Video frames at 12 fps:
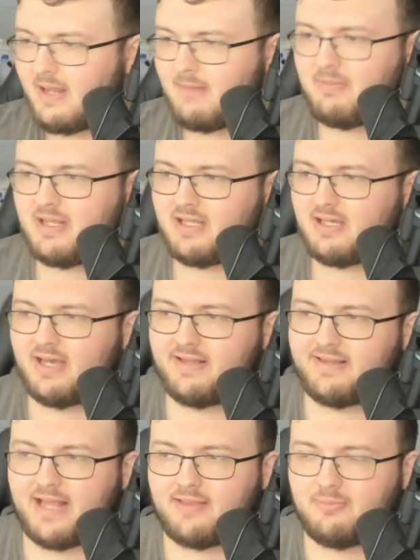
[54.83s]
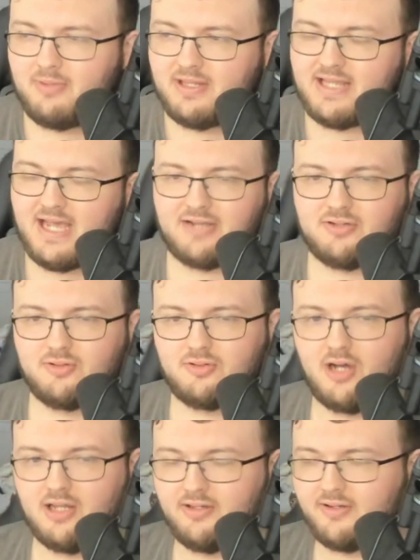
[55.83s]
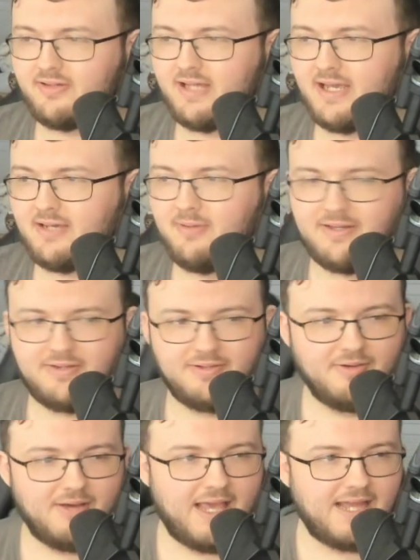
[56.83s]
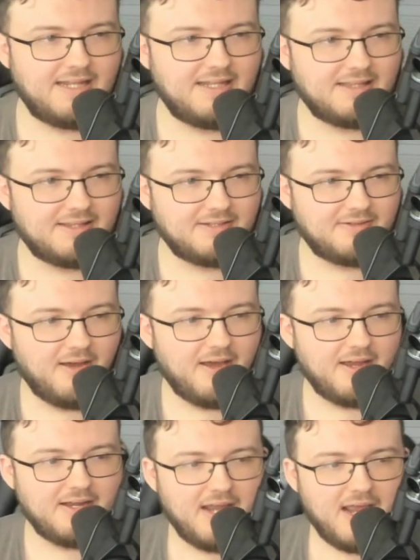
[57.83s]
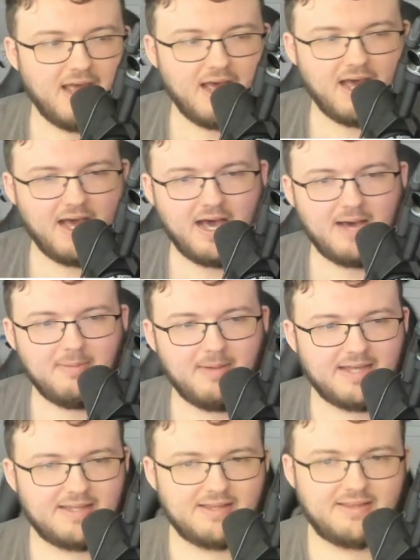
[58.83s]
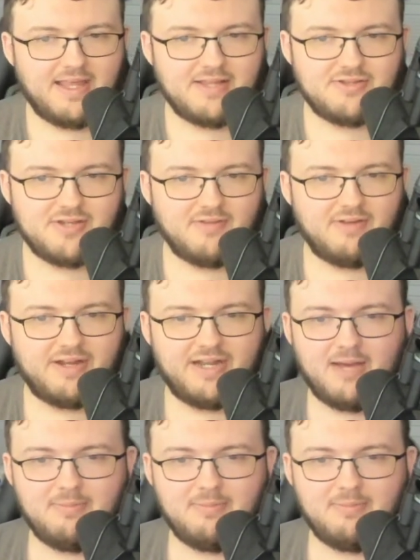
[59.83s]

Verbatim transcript: because that's what the actual card looks like once you go ahead and get the card. I just can't show you right now